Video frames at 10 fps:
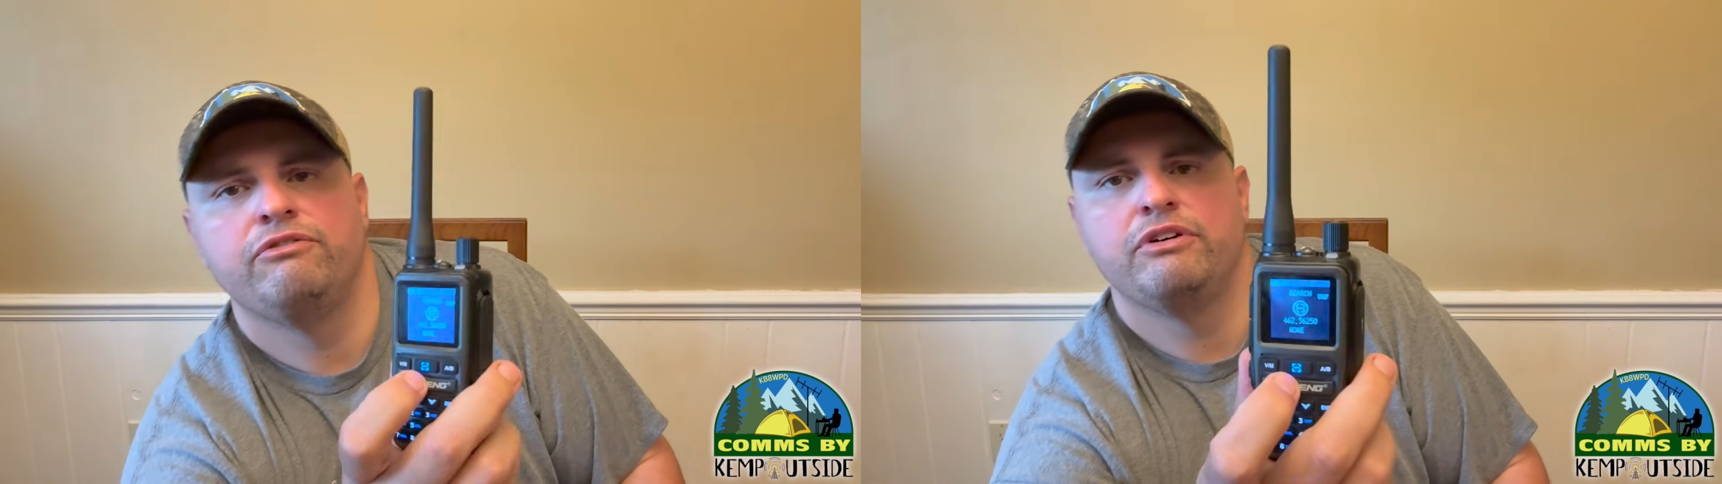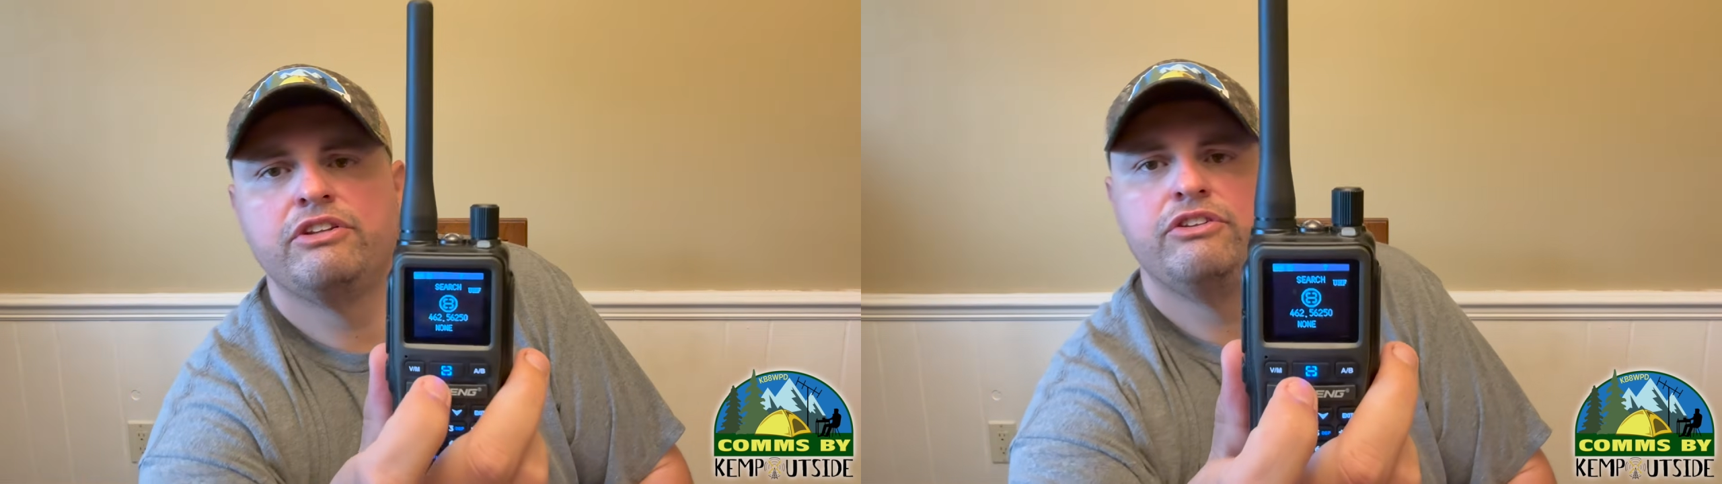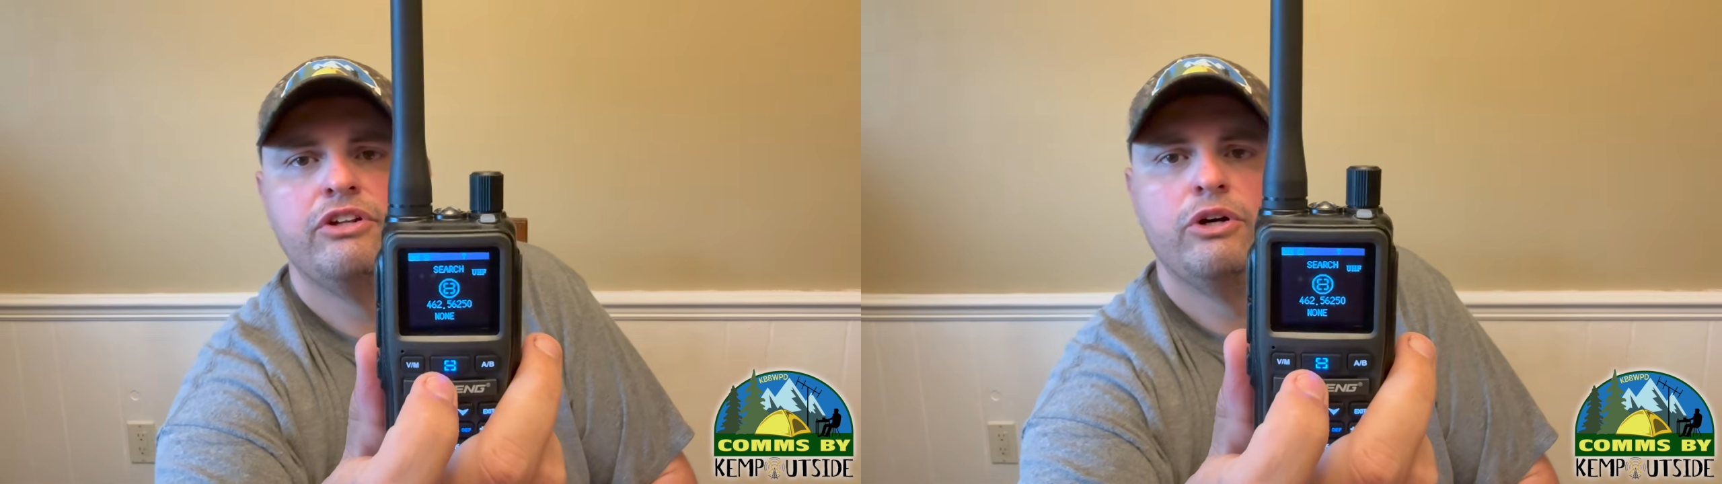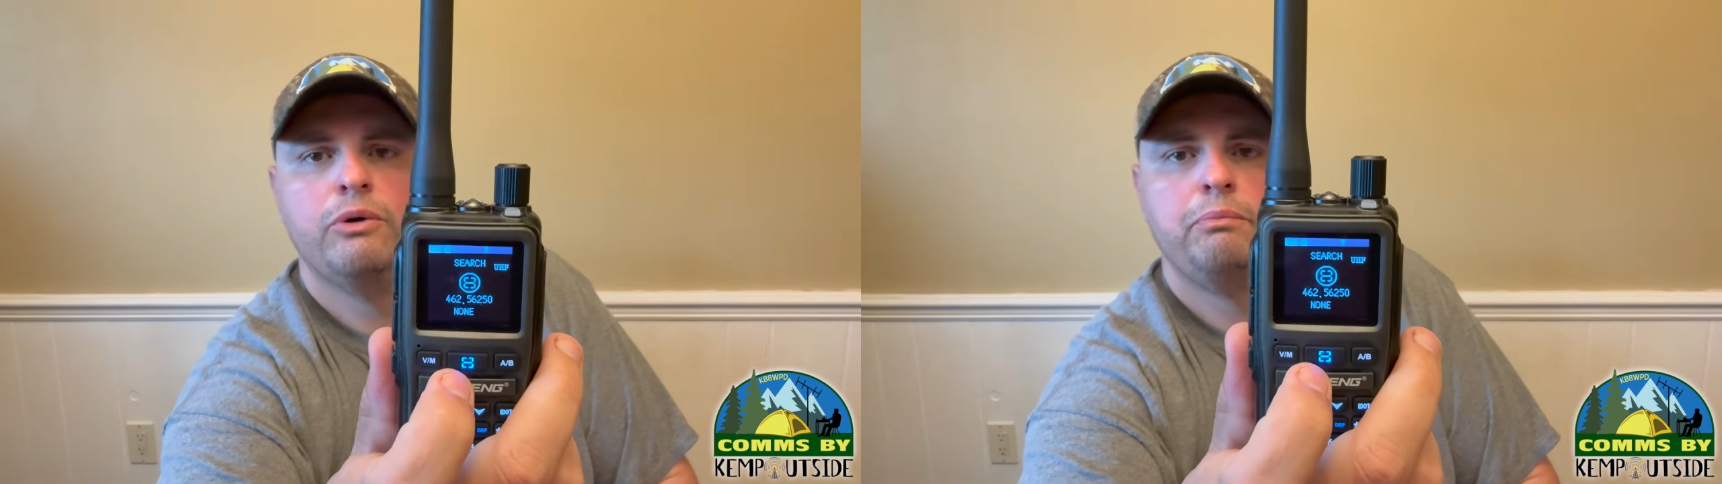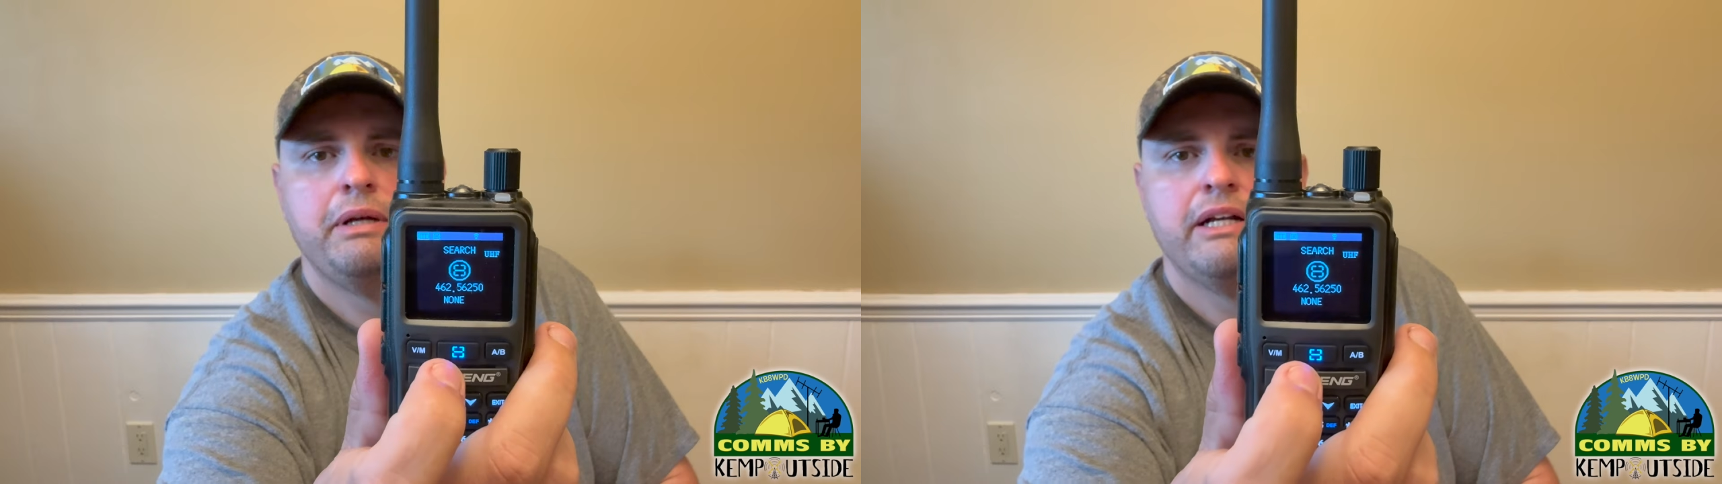with
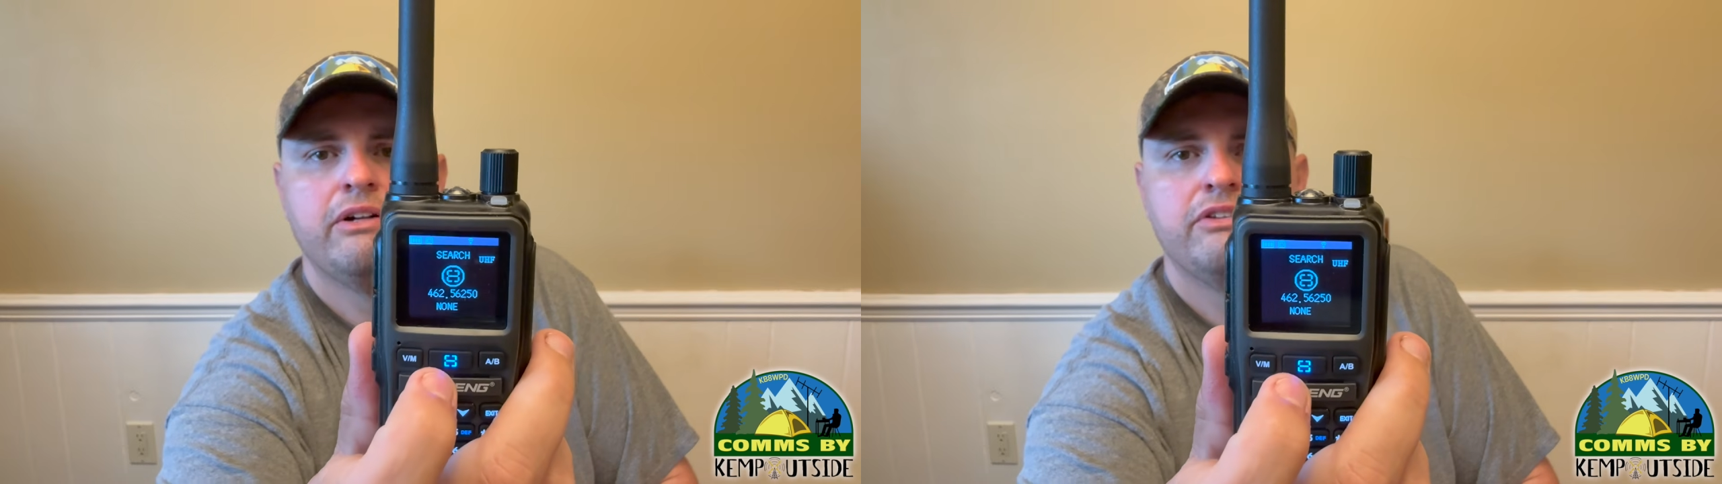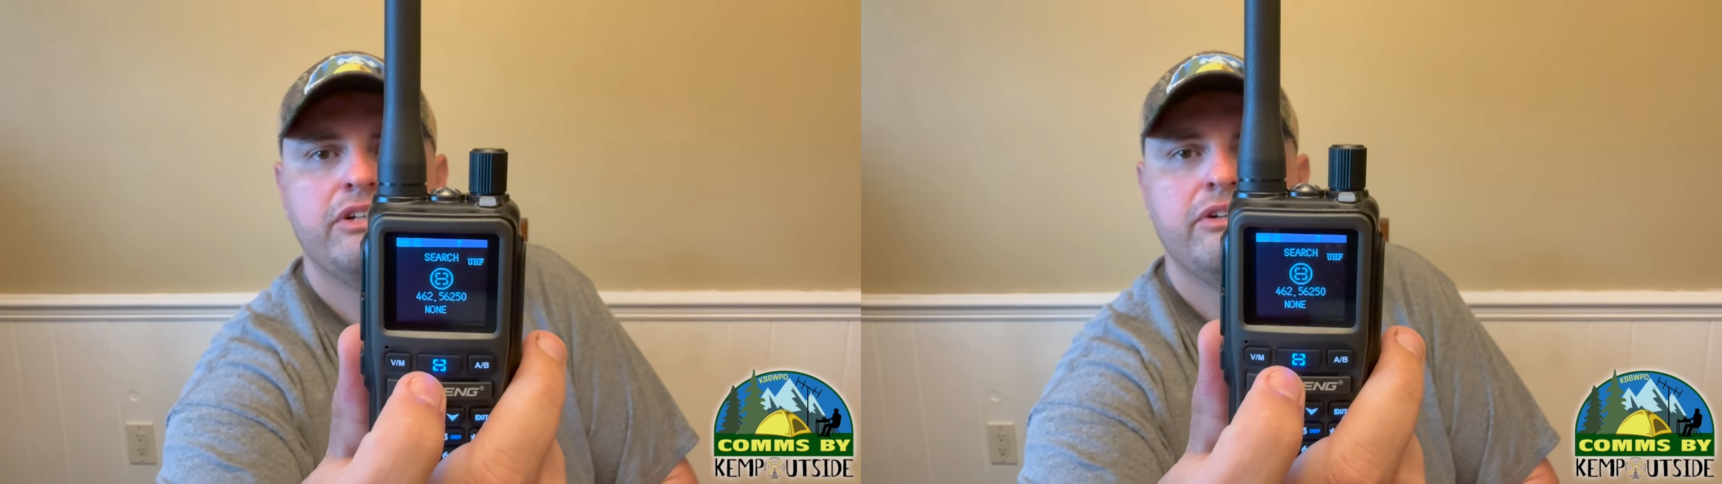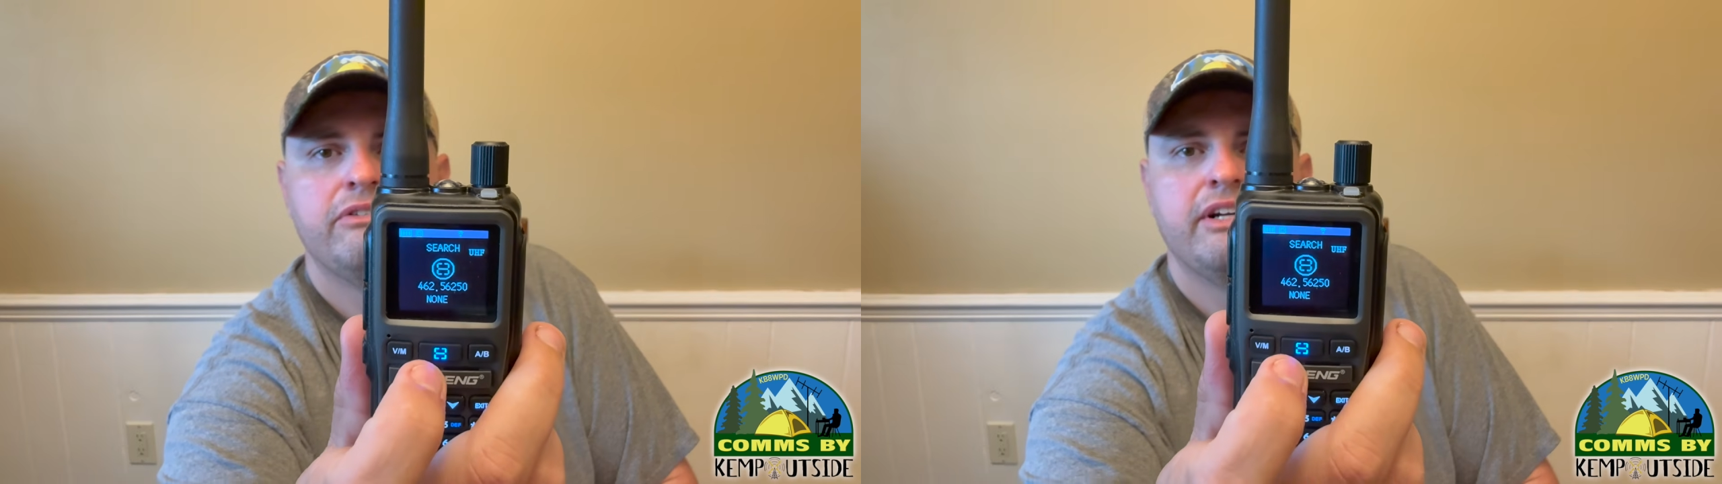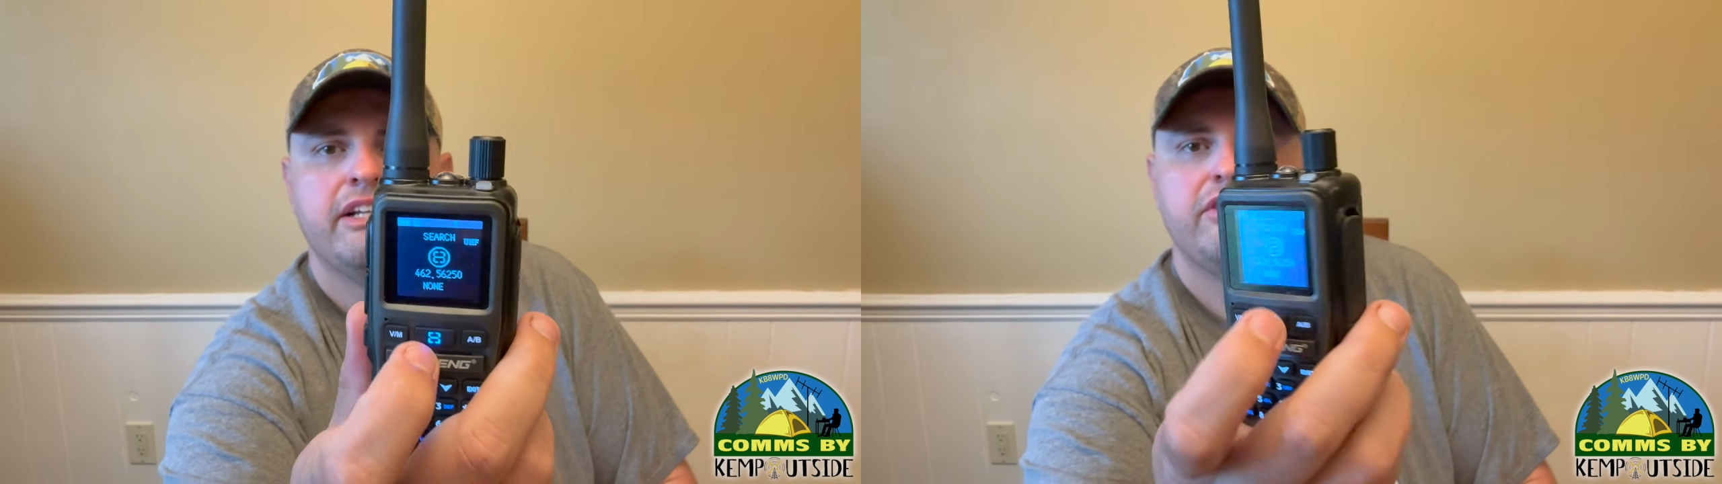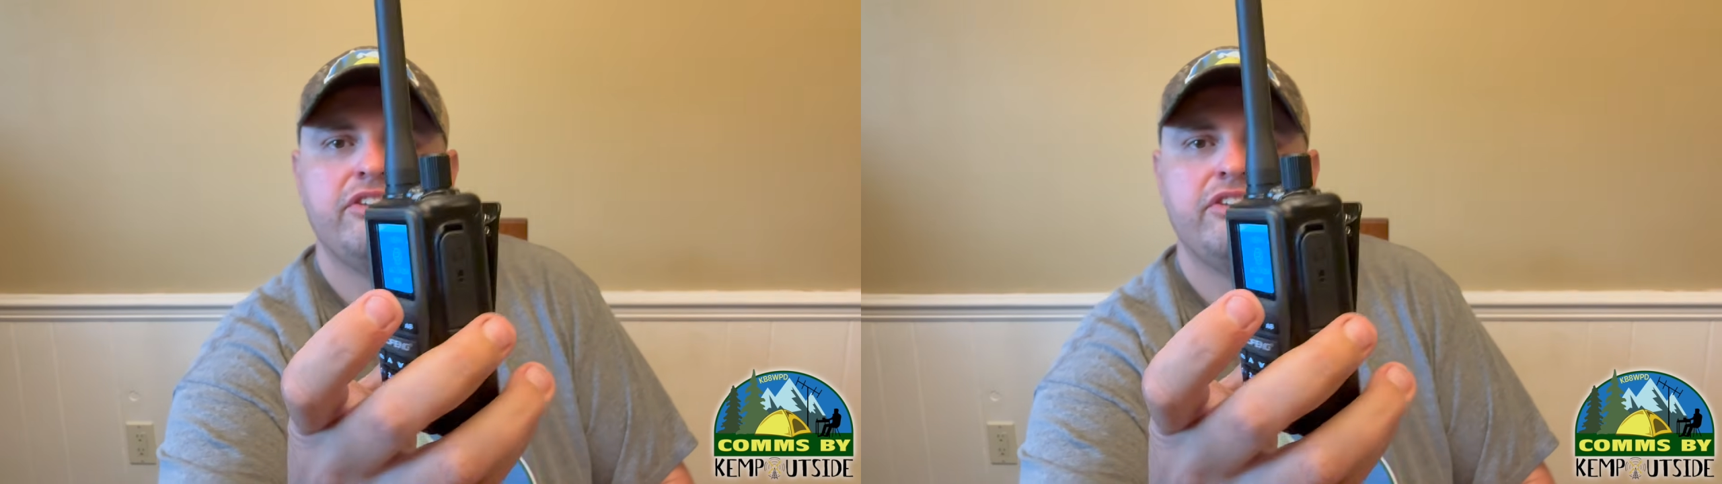no PL tone, right?